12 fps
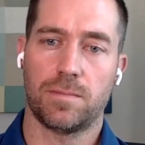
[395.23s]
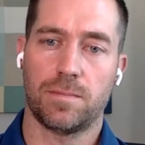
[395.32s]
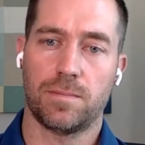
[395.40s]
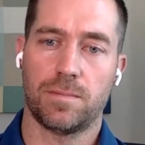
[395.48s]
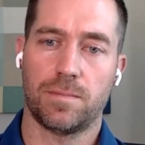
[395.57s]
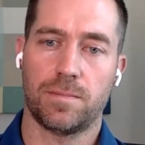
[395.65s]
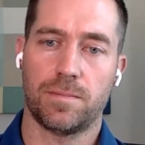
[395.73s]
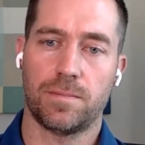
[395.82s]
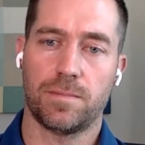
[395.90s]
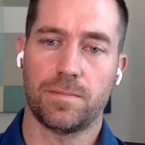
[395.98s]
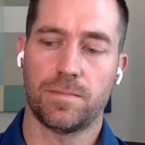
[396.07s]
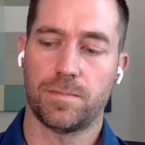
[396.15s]

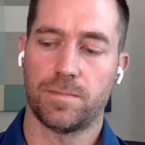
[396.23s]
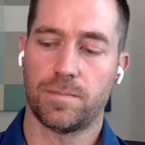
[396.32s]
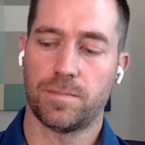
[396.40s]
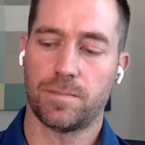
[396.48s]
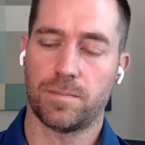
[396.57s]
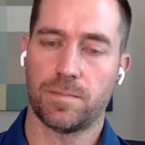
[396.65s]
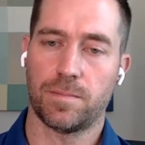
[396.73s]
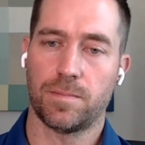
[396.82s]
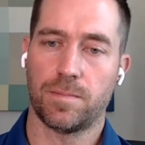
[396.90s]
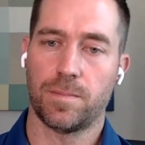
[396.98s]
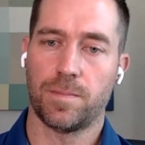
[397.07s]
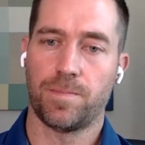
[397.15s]

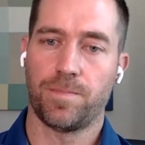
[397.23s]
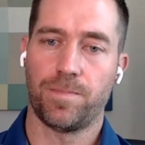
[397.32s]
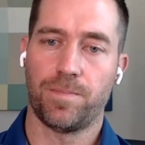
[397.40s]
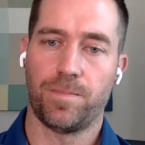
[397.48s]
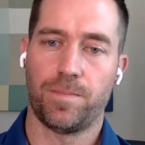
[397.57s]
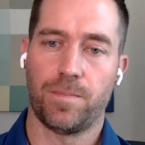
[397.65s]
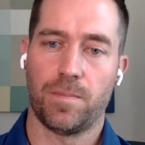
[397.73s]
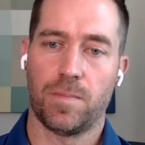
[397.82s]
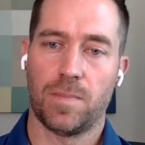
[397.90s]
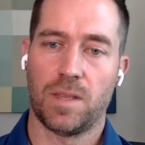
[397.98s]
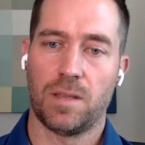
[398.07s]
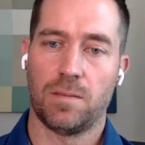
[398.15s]

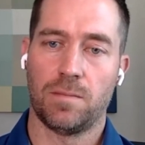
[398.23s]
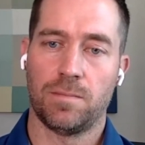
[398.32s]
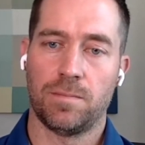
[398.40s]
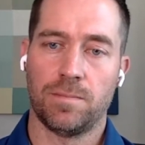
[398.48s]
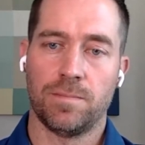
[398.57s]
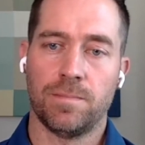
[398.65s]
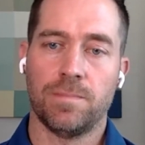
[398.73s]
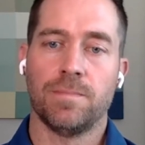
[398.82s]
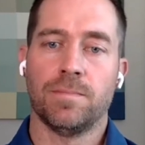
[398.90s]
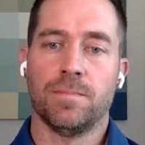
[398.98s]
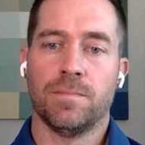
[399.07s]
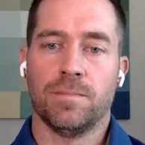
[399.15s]

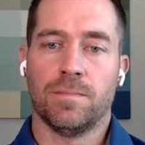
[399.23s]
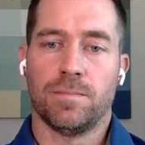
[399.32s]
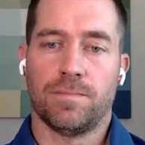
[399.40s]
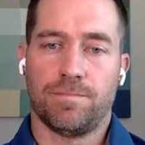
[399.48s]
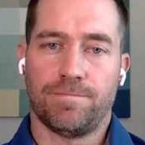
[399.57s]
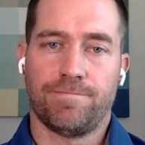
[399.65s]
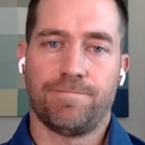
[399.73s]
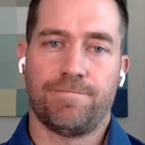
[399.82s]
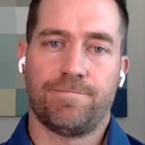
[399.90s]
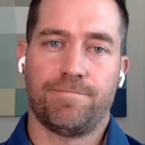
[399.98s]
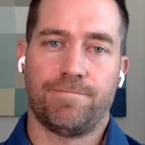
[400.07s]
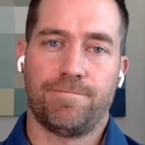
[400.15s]

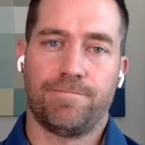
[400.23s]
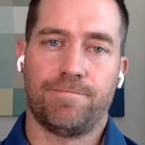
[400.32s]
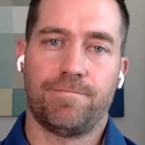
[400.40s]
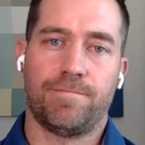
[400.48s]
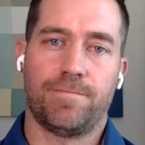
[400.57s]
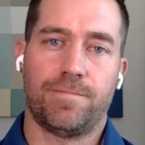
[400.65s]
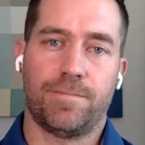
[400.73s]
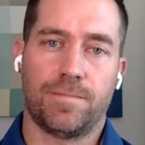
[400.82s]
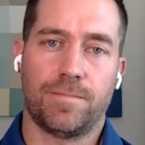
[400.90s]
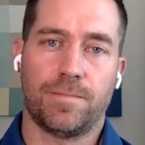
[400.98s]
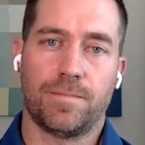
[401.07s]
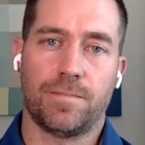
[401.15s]

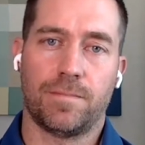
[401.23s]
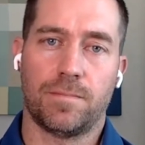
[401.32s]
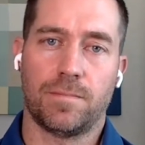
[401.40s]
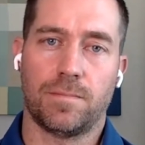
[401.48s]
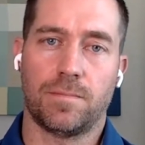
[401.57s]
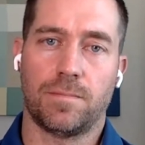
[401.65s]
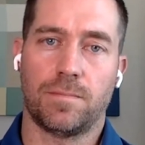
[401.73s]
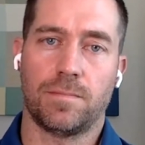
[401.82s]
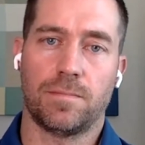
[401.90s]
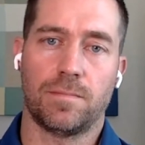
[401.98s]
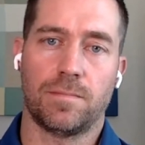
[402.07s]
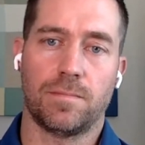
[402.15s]

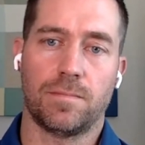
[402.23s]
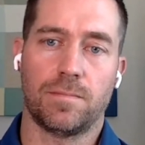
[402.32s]
No words are spoken by the person on screen.